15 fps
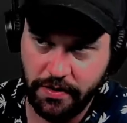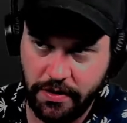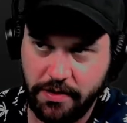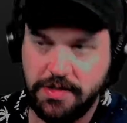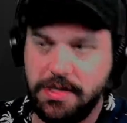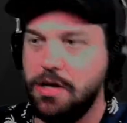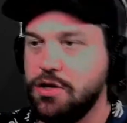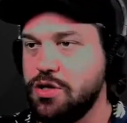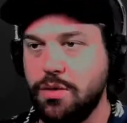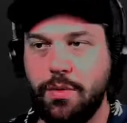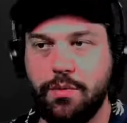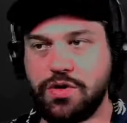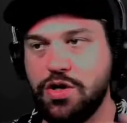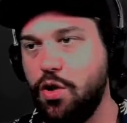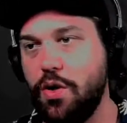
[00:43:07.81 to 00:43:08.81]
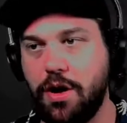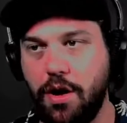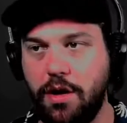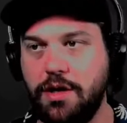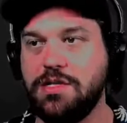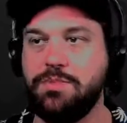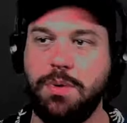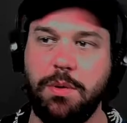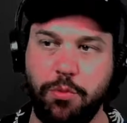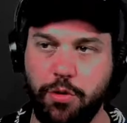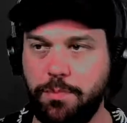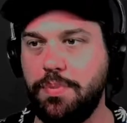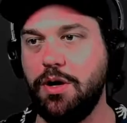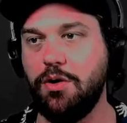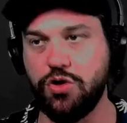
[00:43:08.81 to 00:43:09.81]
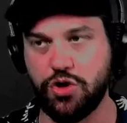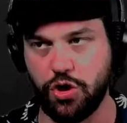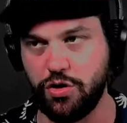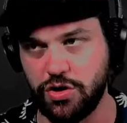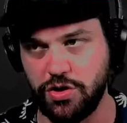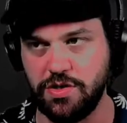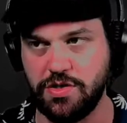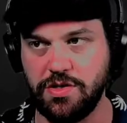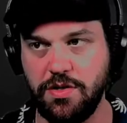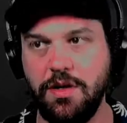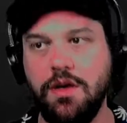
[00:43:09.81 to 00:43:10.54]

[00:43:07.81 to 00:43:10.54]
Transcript: Essentially what was going on is people would build churches,